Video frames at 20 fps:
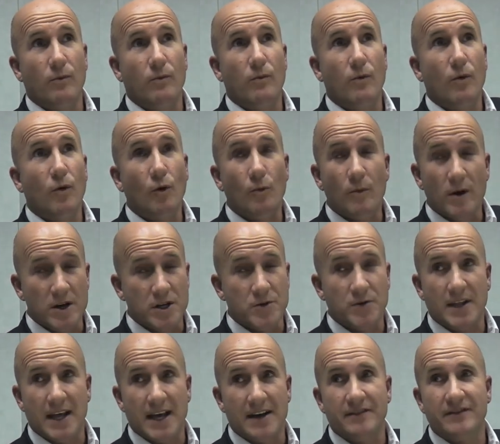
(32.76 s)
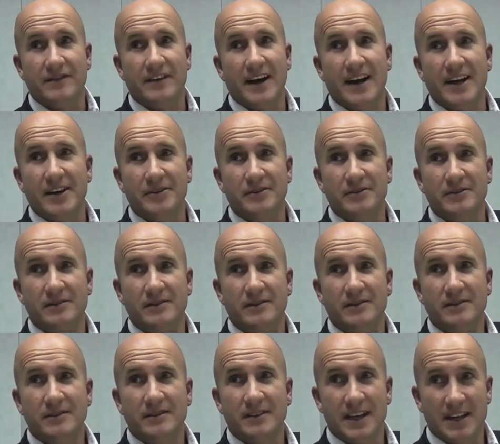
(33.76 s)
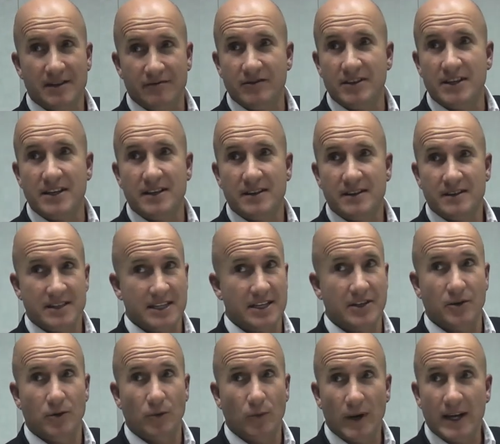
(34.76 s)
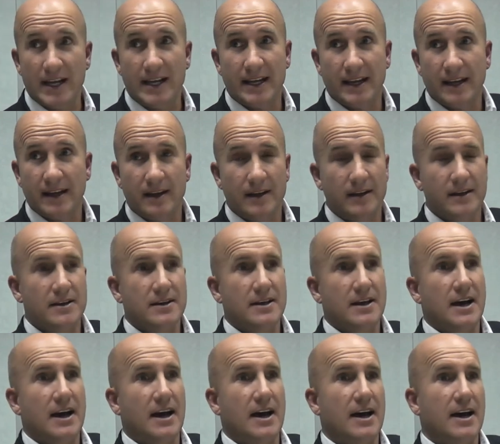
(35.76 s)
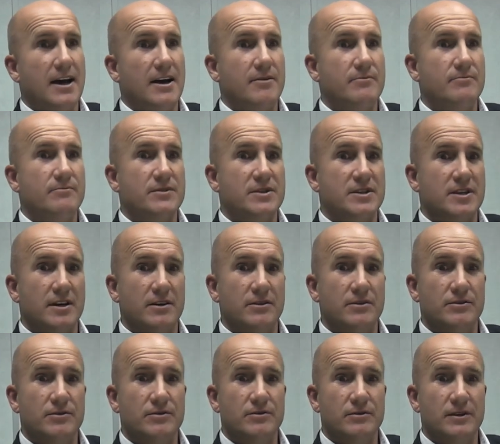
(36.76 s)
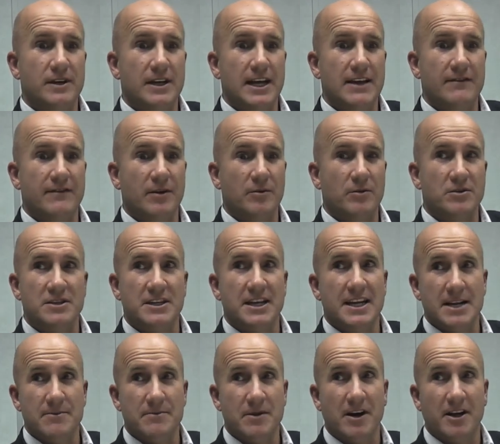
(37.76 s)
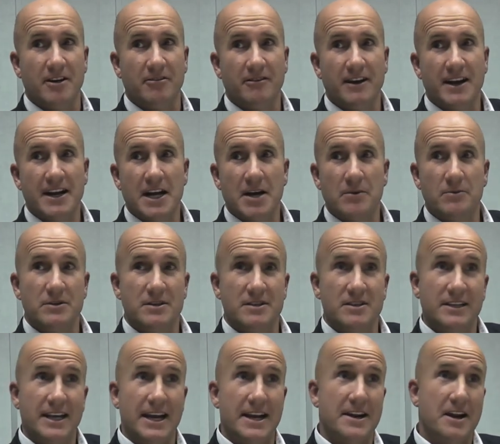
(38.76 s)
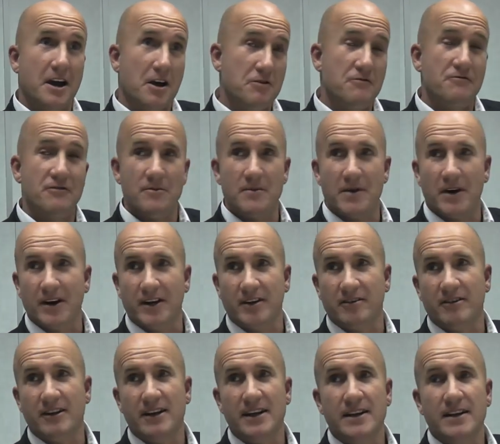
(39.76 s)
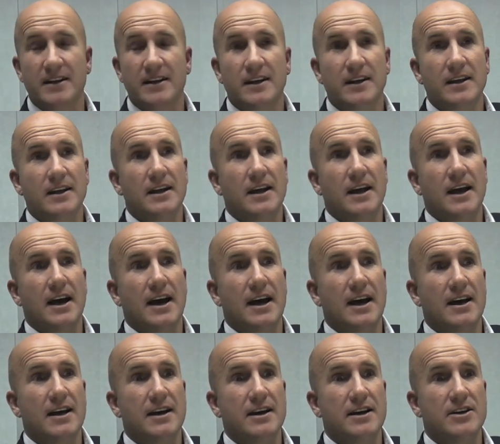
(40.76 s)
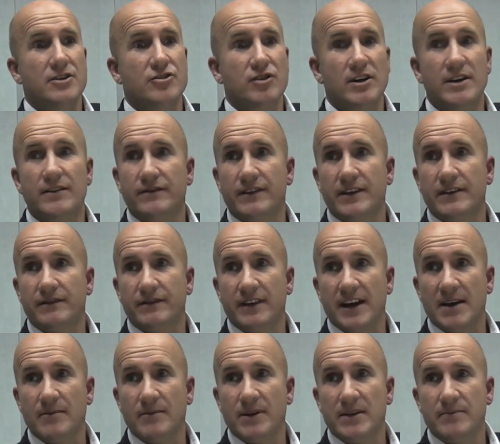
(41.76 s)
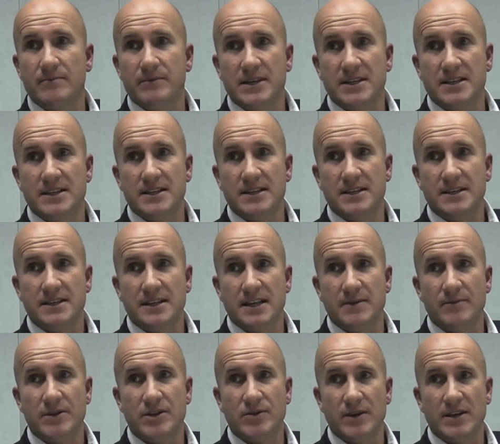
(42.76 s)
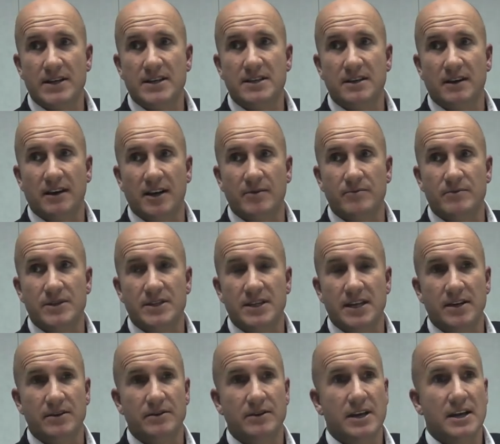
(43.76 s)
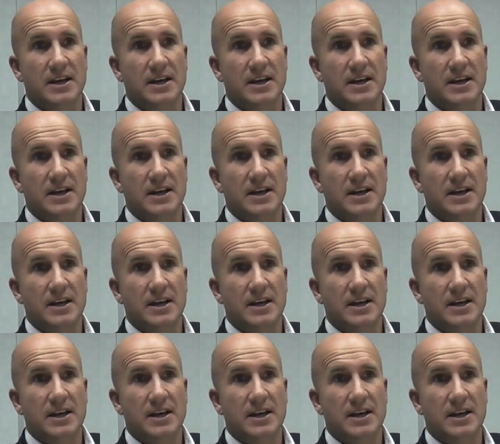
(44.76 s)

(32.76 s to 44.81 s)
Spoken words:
almost without fail, every single week. So if I wasn't in a migraine, I was getting over a migraine, and trying to fit family and business in between times. So